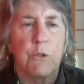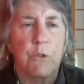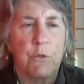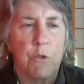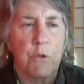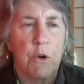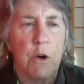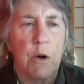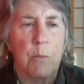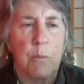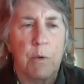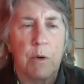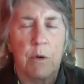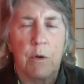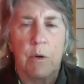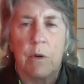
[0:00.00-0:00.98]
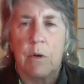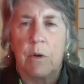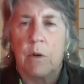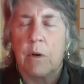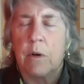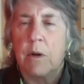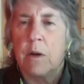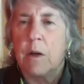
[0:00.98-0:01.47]
from
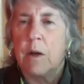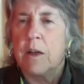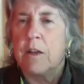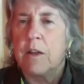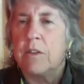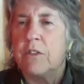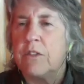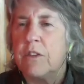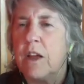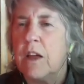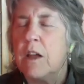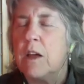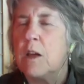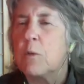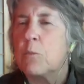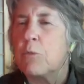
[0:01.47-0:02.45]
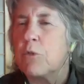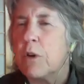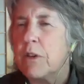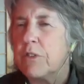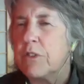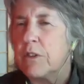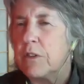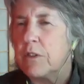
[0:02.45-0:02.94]
staying
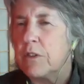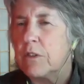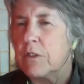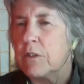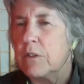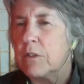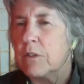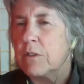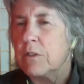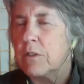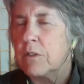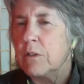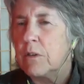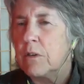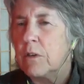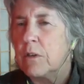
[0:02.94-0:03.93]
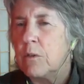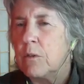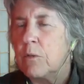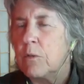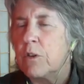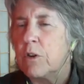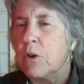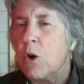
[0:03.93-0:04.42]
present
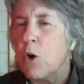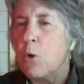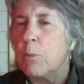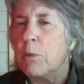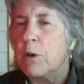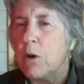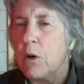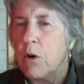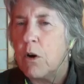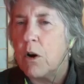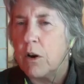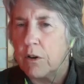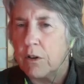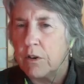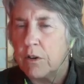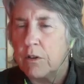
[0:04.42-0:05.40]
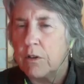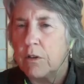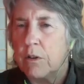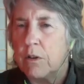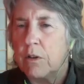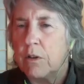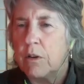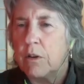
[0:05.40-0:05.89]
with an open heart
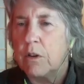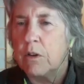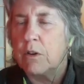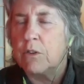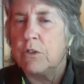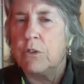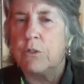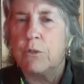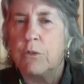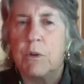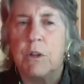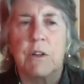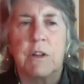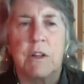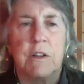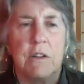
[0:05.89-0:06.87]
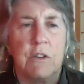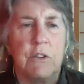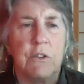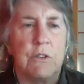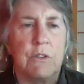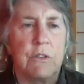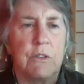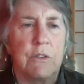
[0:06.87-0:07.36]
to the real
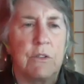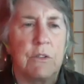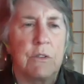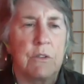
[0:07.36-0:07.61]
conditions.